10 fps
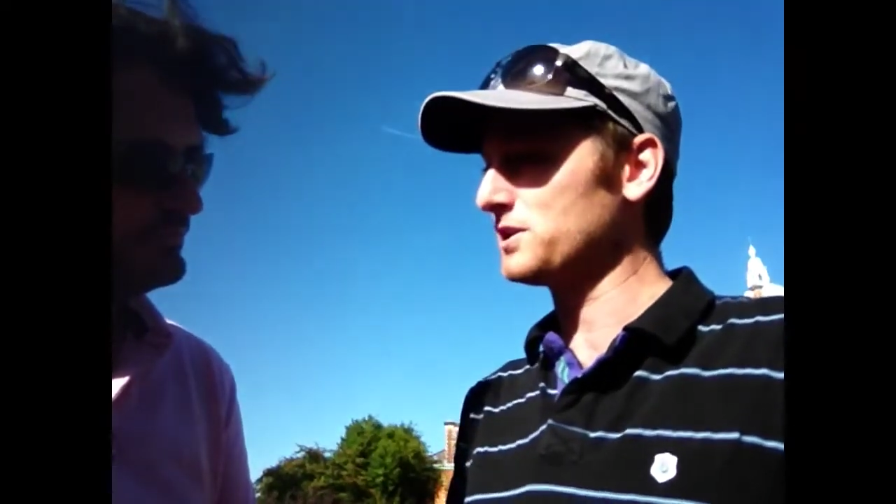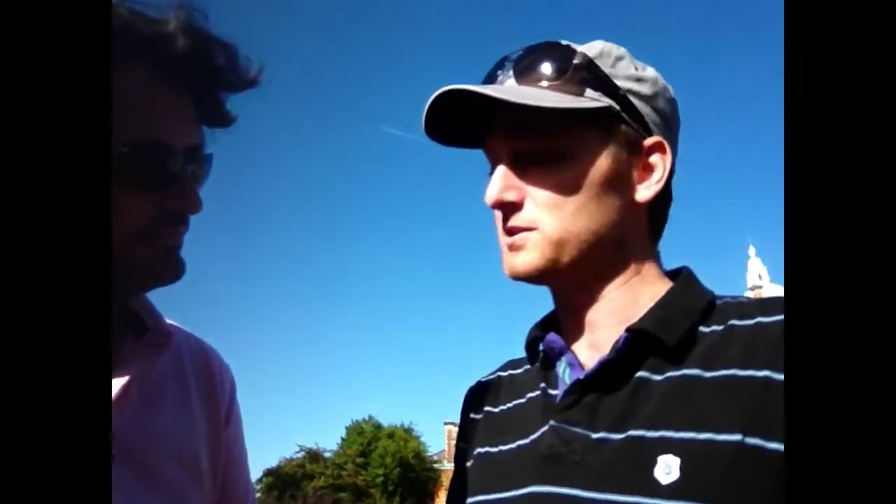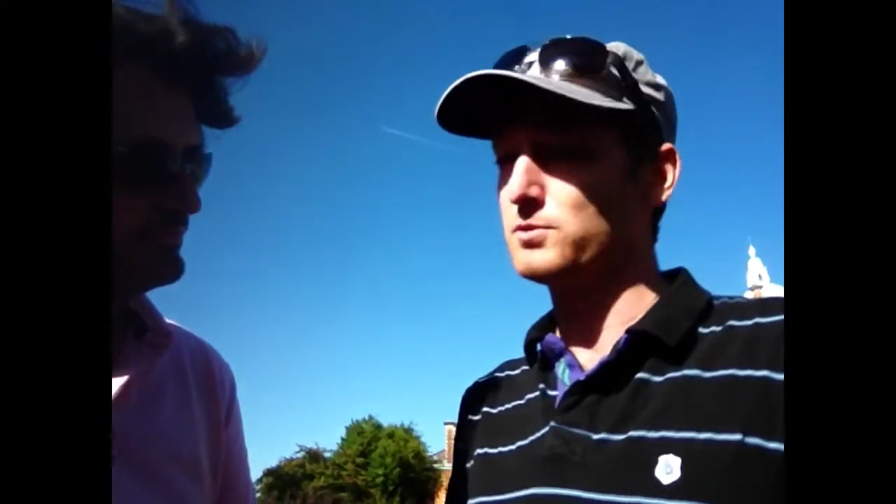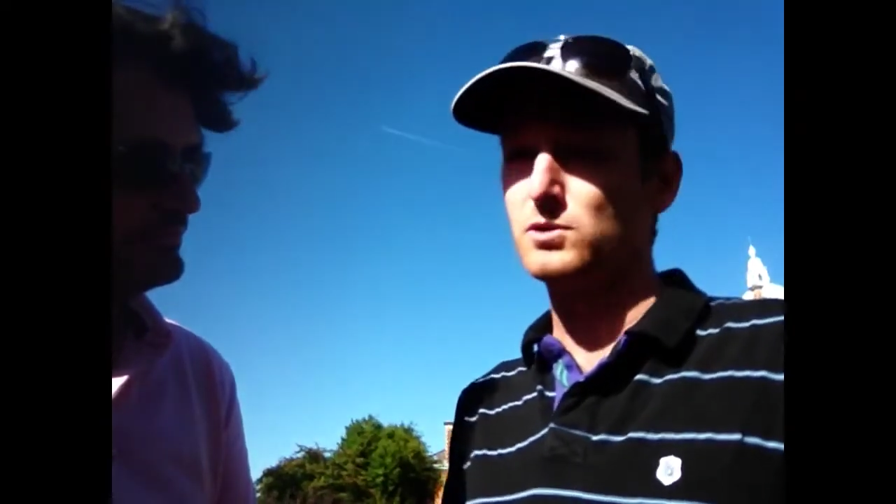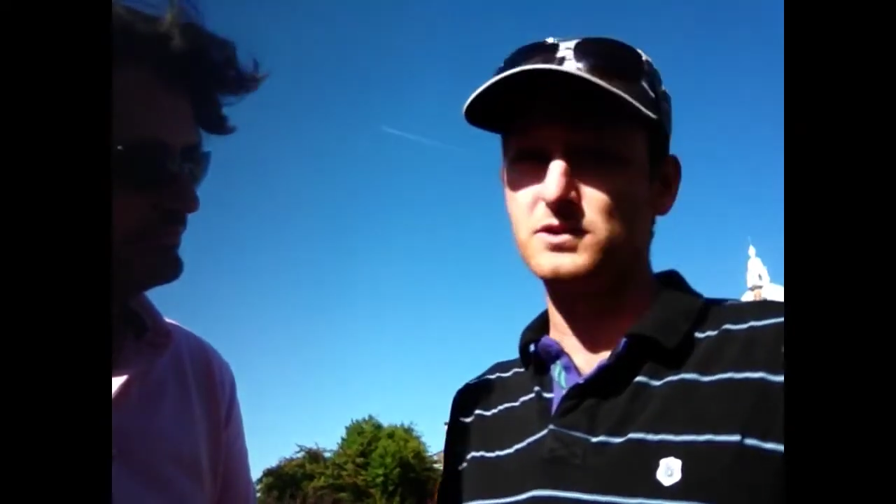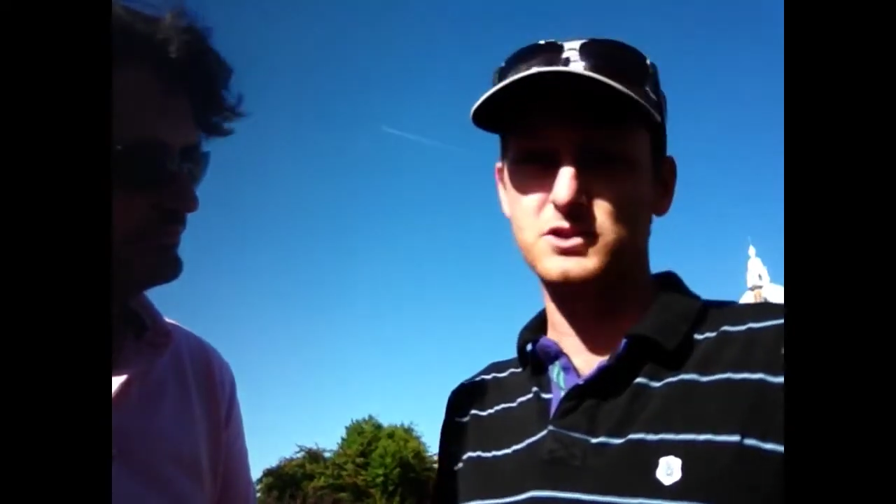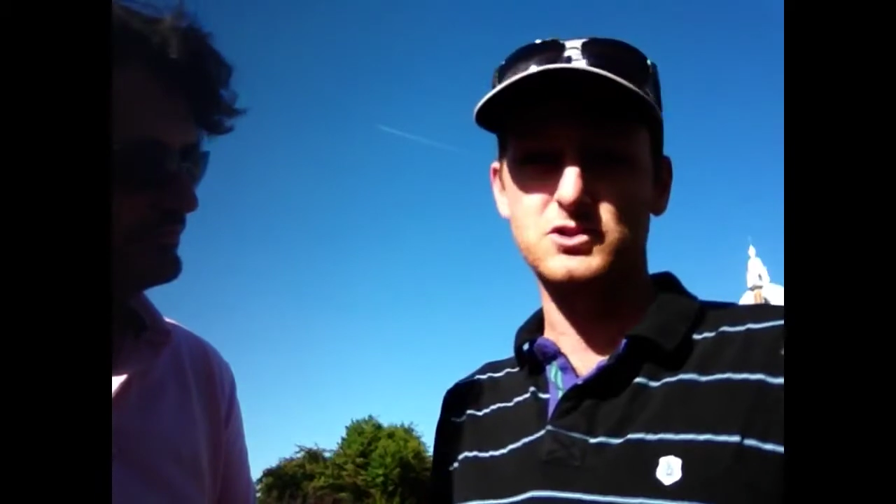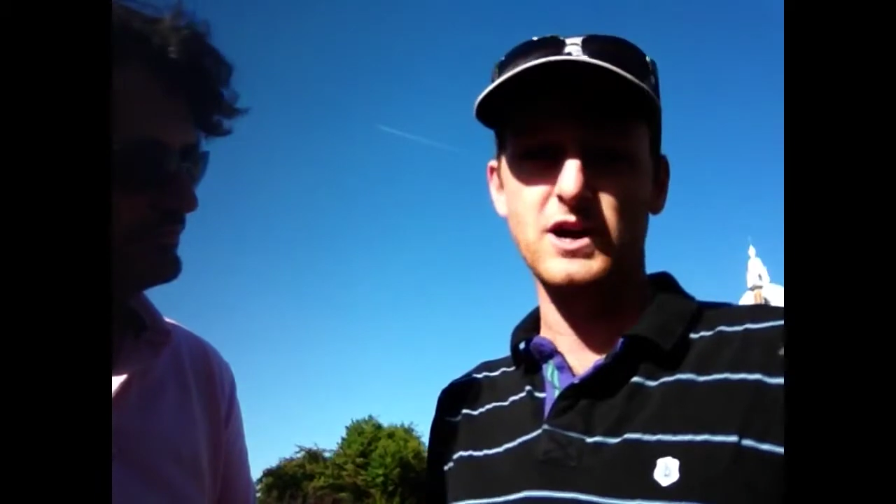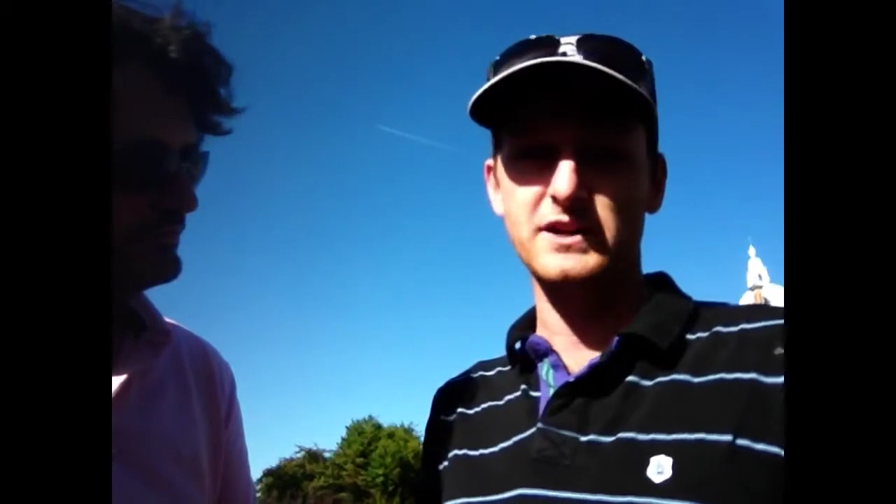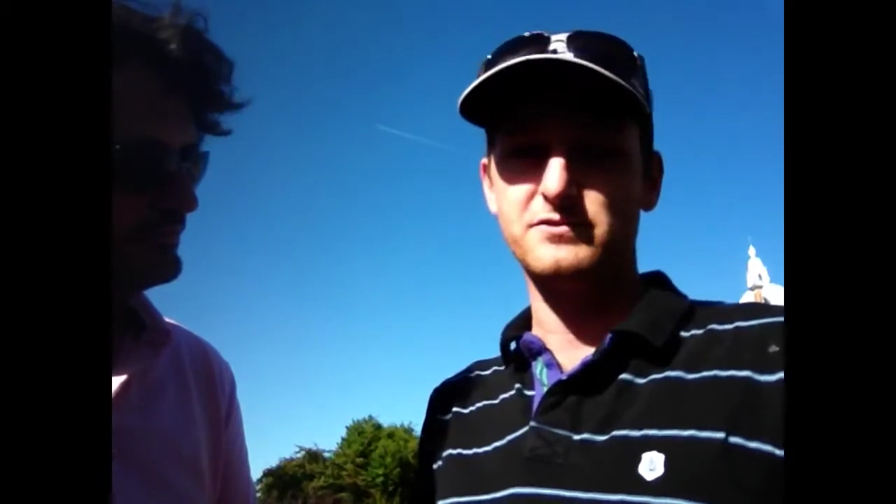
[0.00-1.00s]
putting the ball in
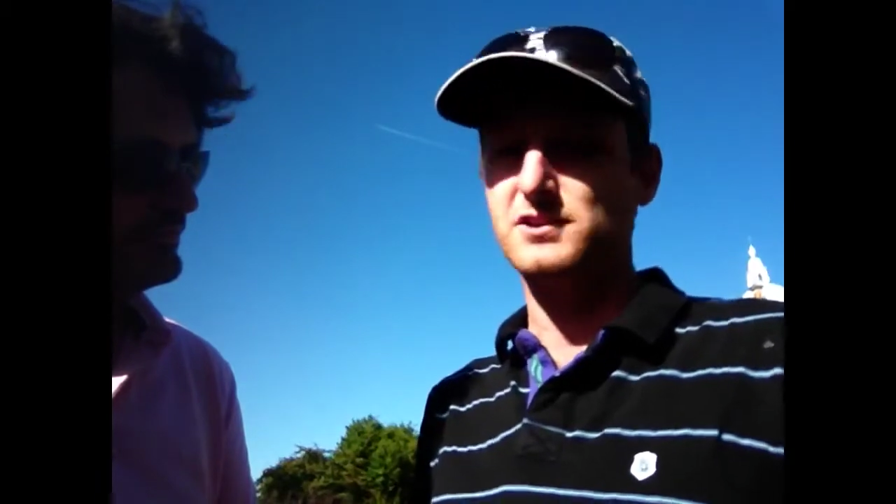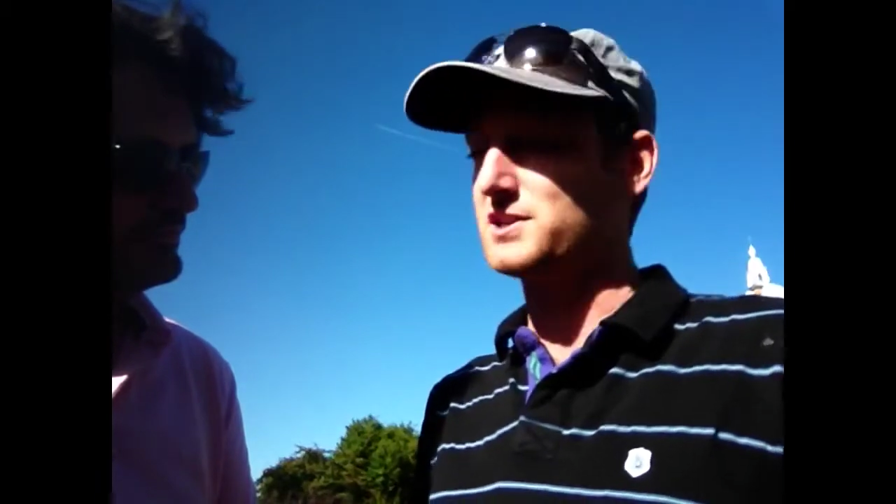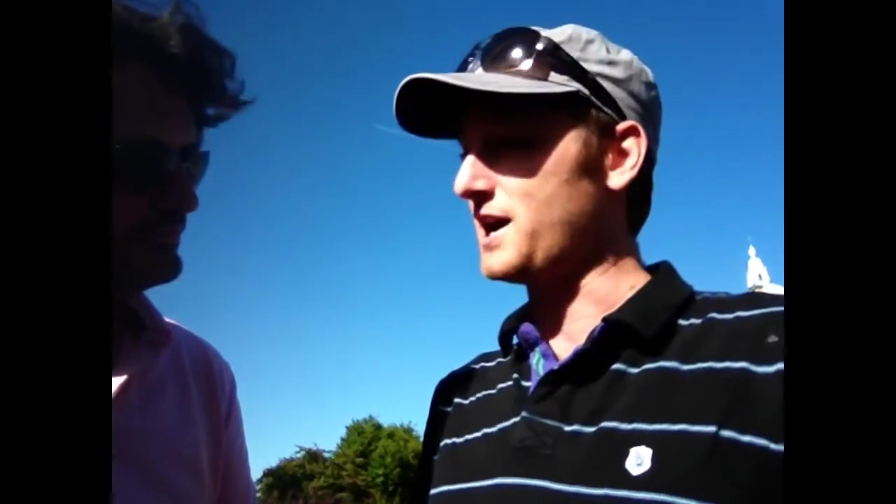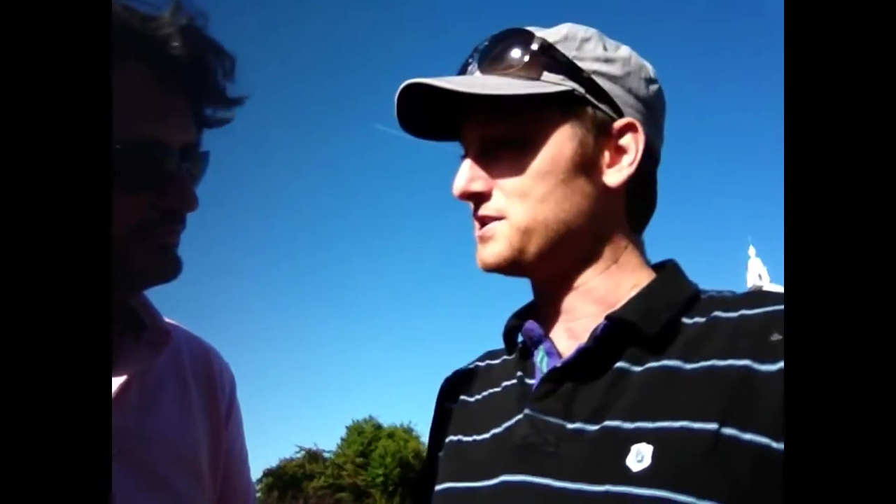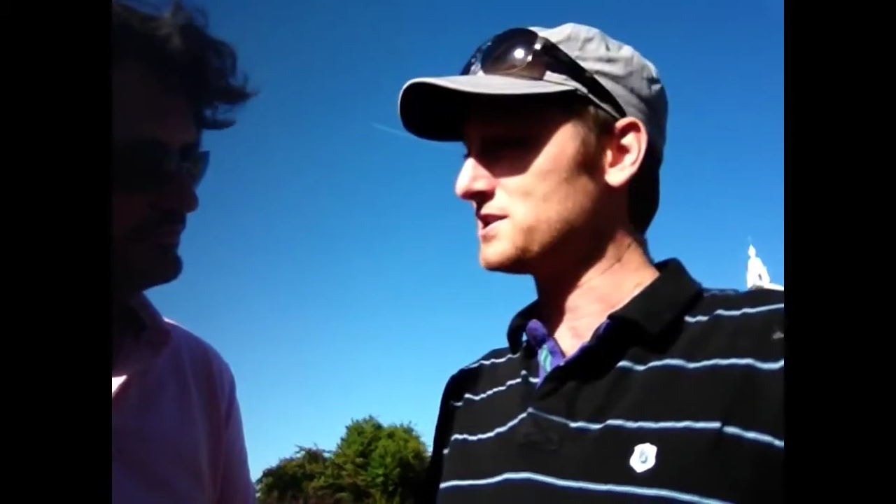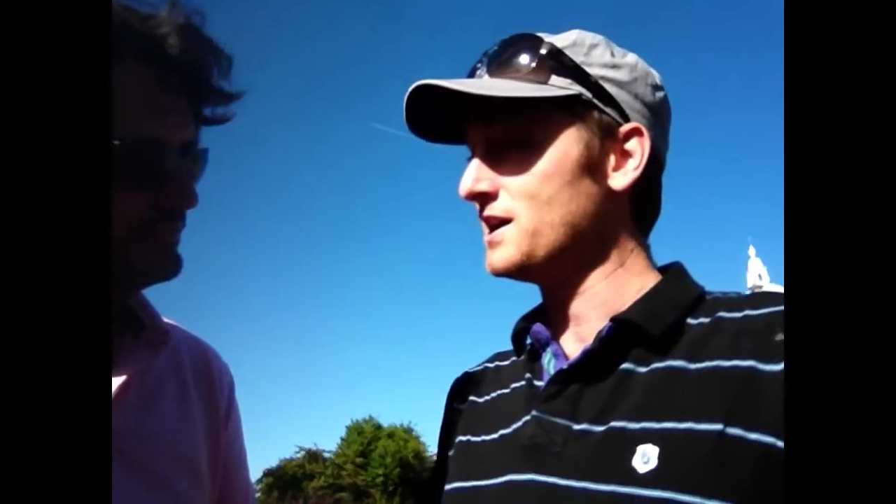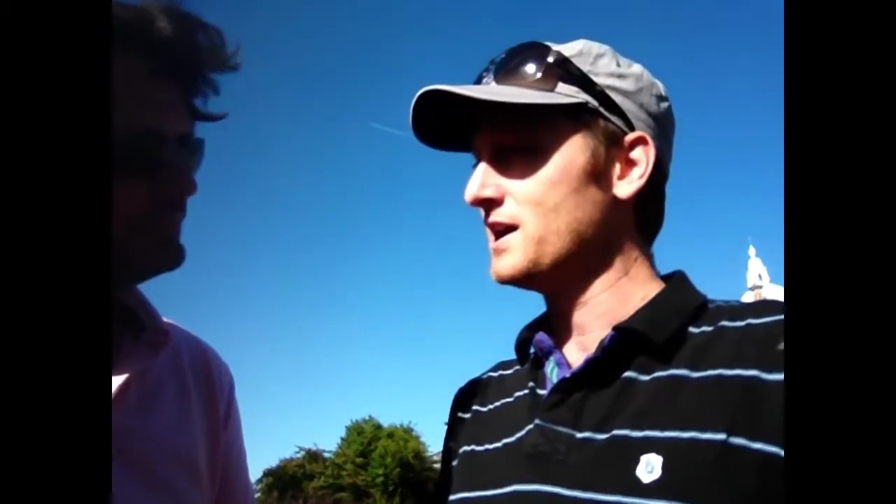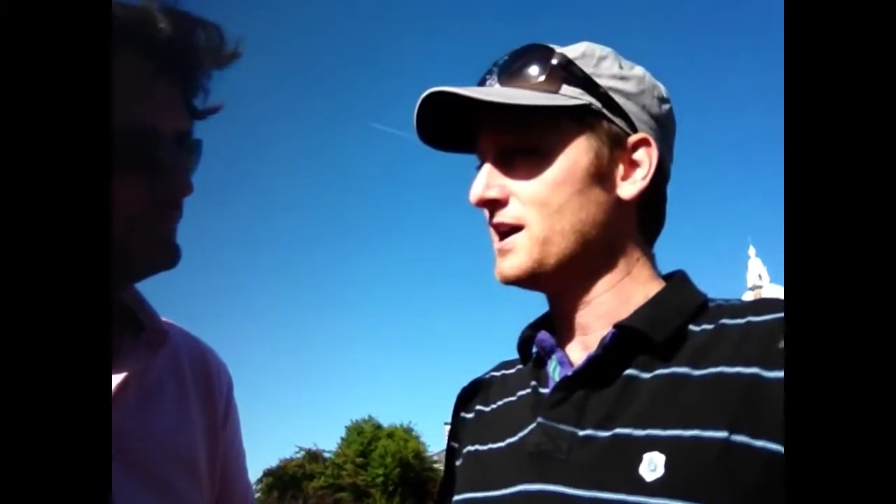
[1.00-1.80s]
straight for a change,